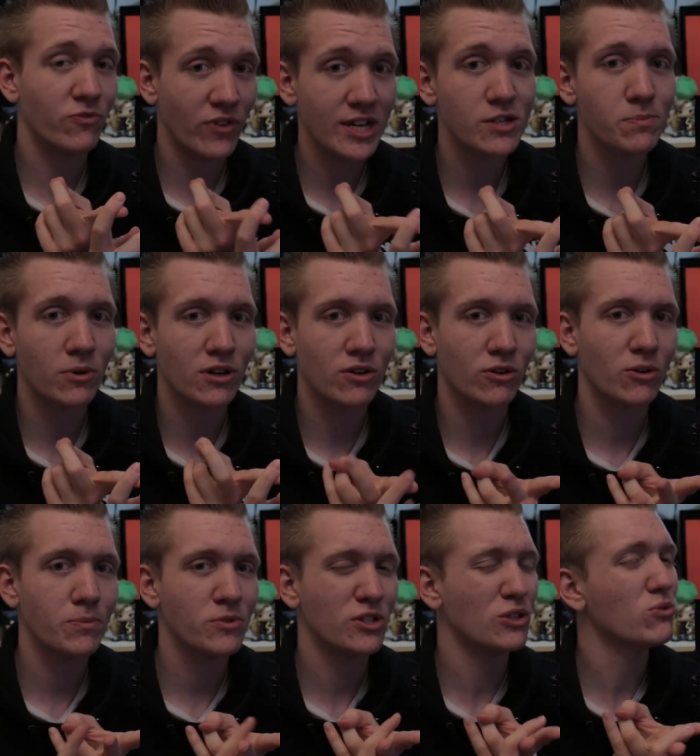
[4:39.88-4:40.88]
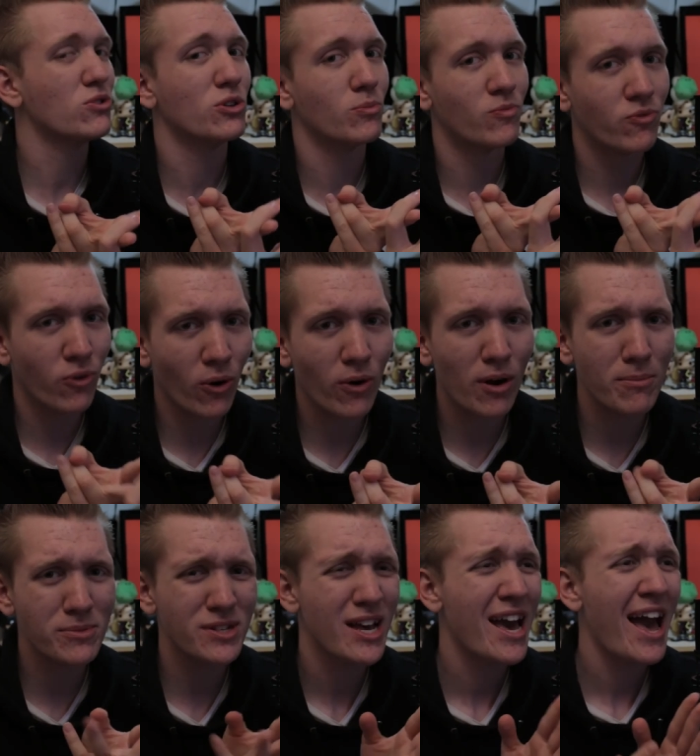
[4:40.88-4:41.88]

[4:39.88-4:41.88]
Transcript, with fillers: Facebook groups, YouTube forums,